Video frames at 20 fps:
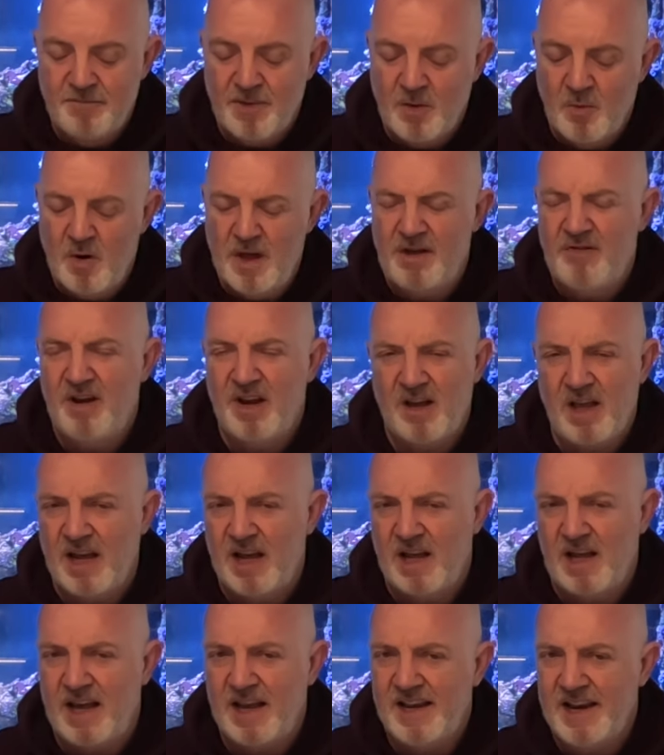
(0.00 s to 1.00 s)
Whether
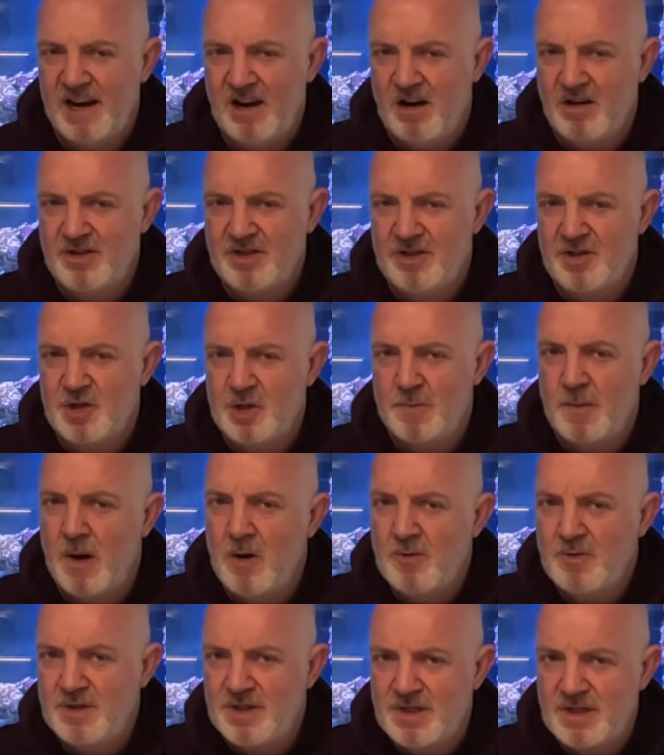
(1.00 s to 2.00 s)
I can get it onto the
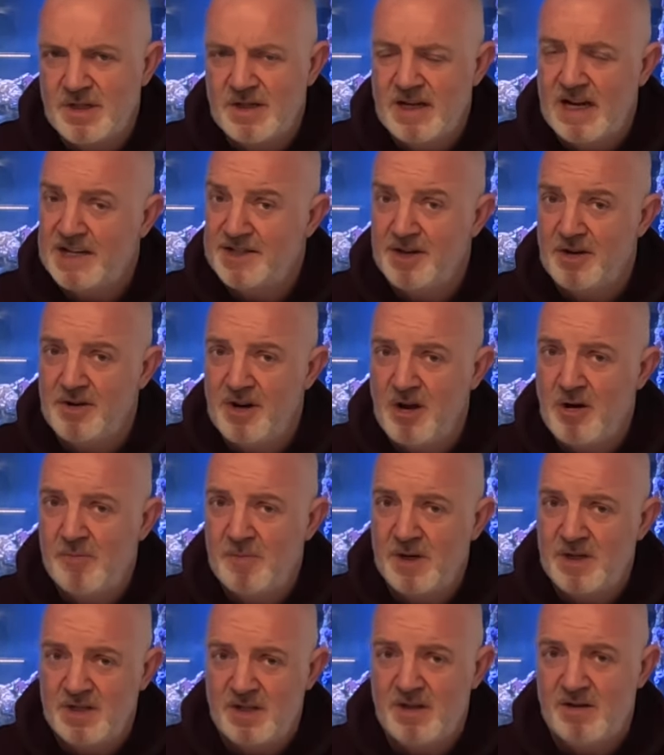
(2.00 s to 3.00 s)
spokes, I don't know,
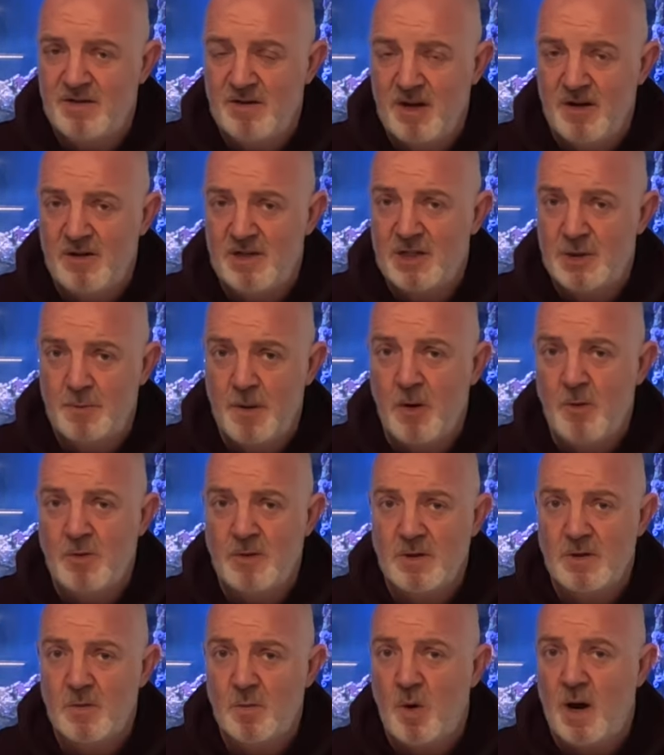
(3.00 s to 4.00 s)
because it's spoked
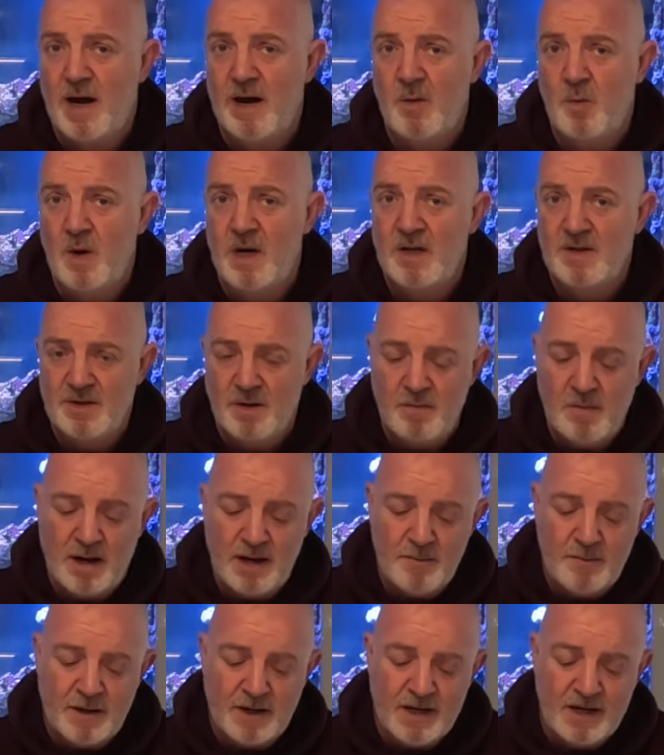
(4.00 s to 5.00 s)
wire wheels on my
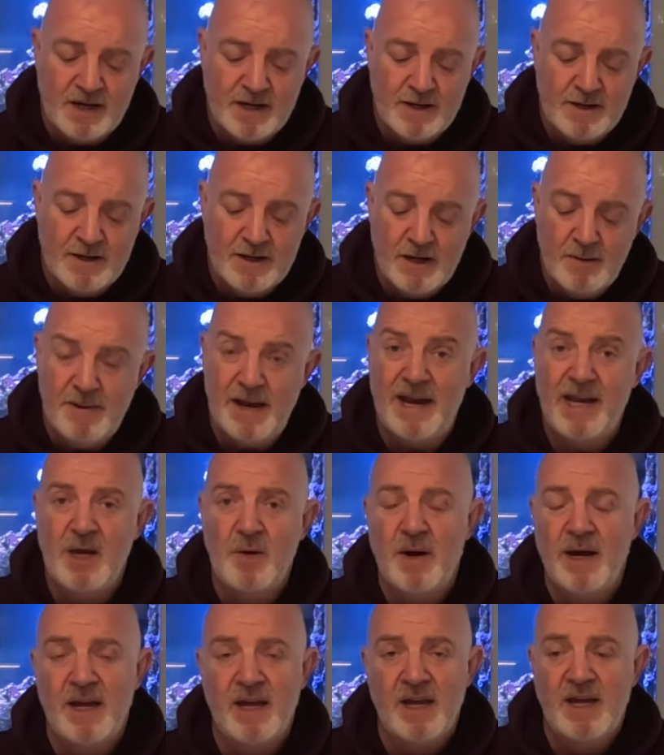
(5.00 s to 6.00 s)
bike. But
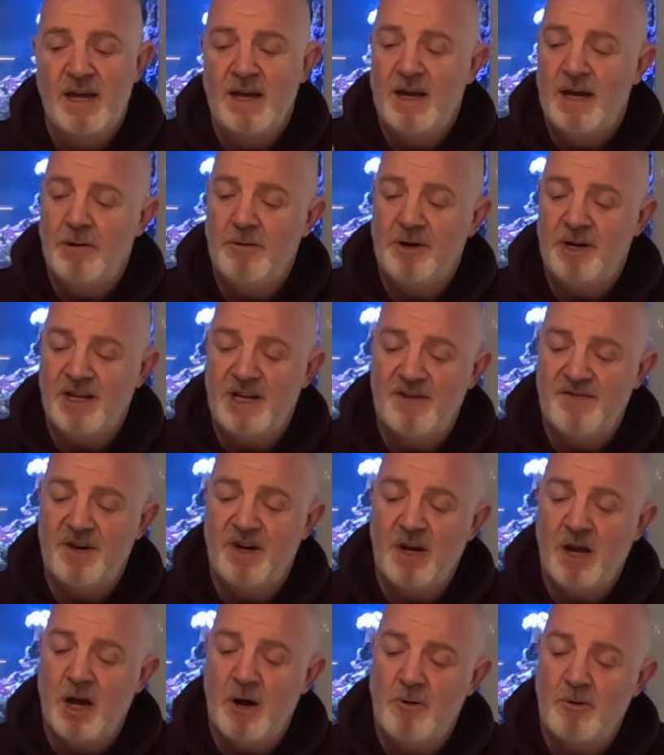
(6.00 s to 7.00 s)
anyway, I'm going to give it a
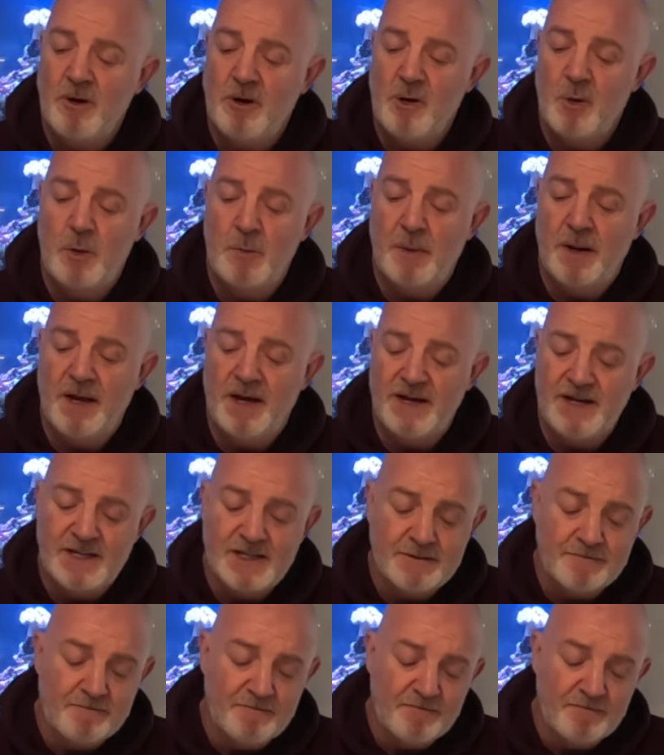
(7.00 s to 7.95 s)
go, I'm going to apply it.